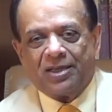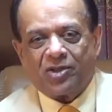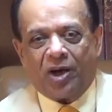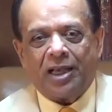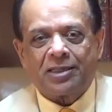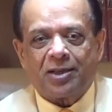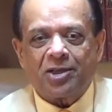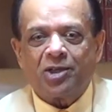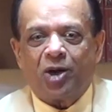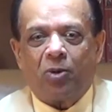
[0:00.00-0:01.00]
So as
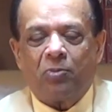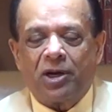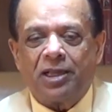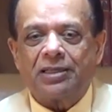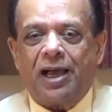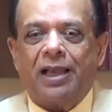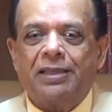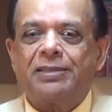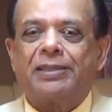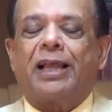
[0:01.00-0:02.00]
Krishna opened his eyes,